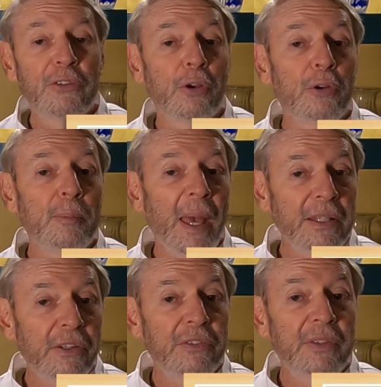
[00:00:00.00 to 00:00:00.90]
So you
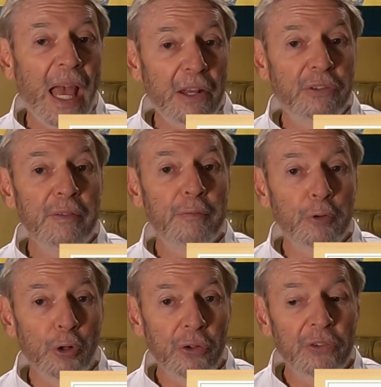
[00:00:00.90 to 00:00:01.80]
make the dashi
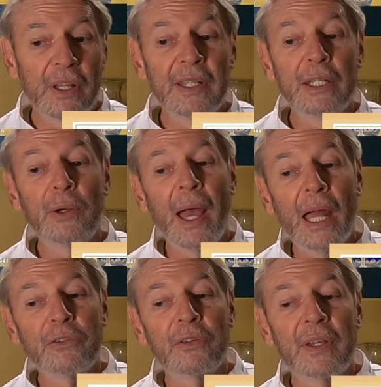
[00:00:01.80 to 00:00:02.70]
first, and then you
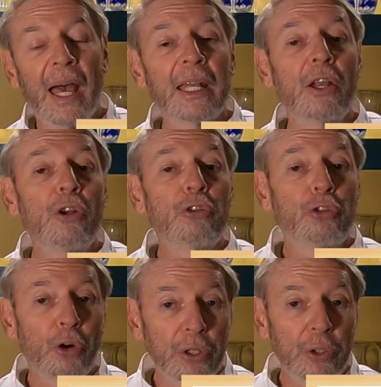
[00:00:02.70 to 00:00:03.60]
add to that
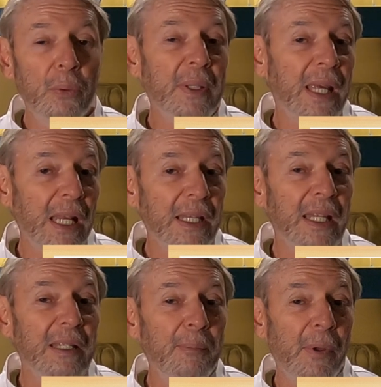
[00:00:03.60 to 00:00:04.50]
shoyu, again
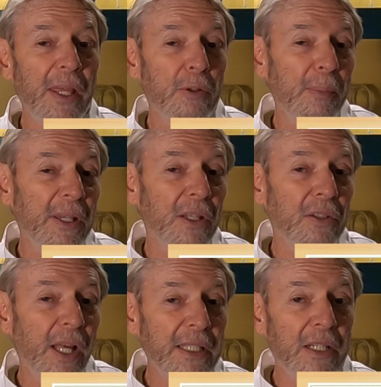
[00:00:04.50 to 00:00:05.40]
it can either be the
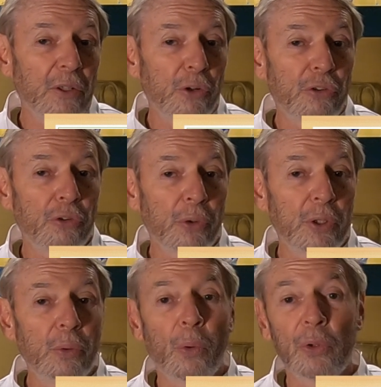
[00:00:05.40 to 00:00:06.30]
light colored
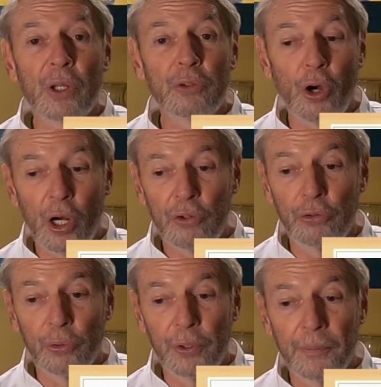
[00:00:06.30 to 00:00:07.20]
shoyu or the dark
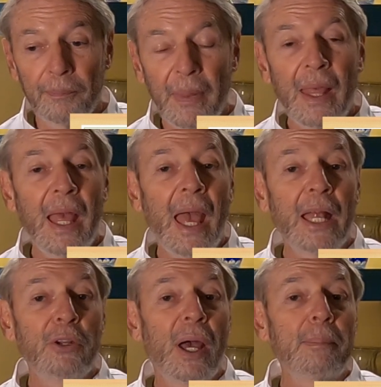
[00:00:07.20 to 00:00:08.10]
shoyu,
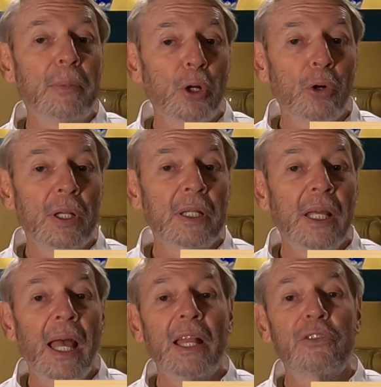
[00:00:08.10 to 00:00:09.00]
and you add
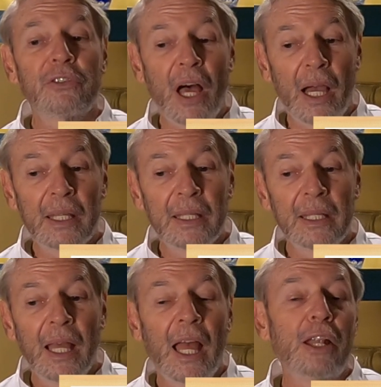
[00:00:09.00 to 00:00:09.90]
mirin and
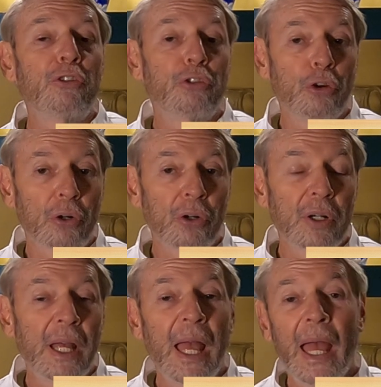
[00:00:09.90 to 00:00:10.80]
sake and
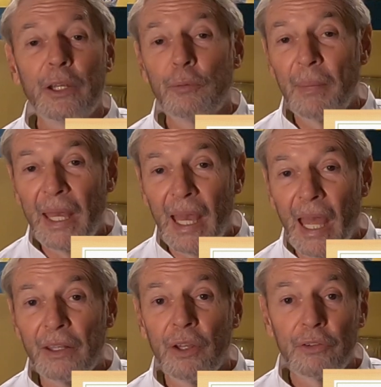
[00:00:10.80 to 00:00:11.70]
sugar, and you may
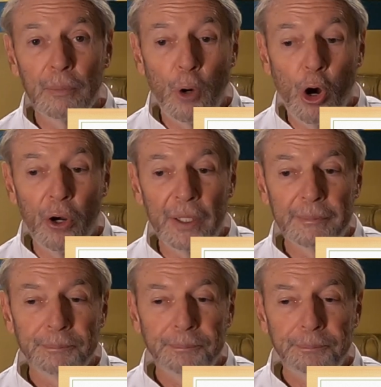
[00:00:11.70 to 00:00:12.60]
add tamari.